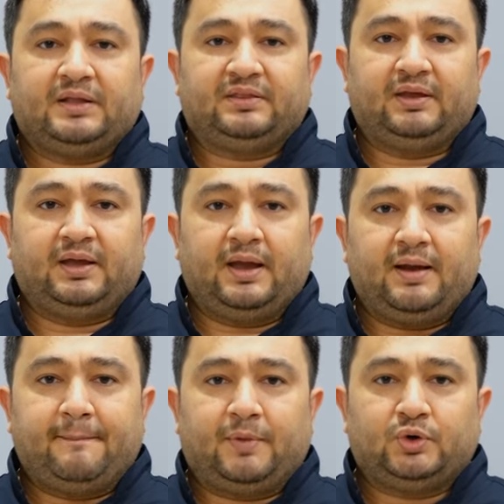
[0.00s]
The
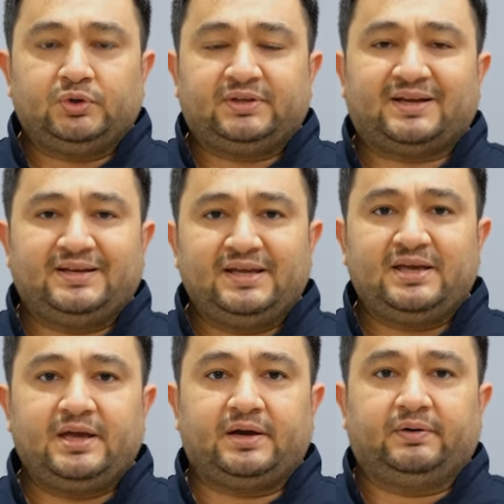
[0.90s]
good technique
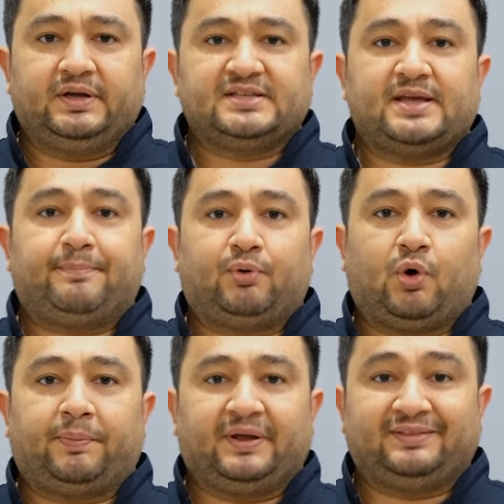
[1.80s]
here is
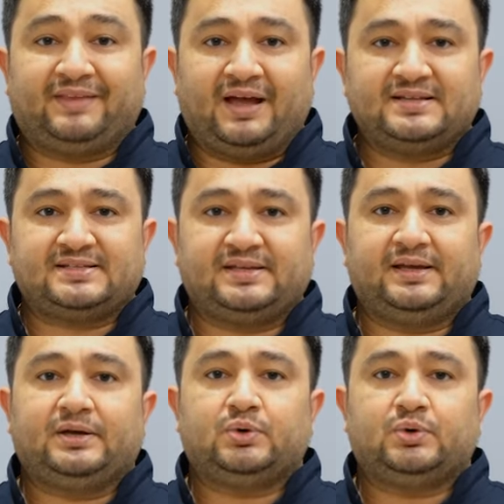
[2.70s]
appropriate density,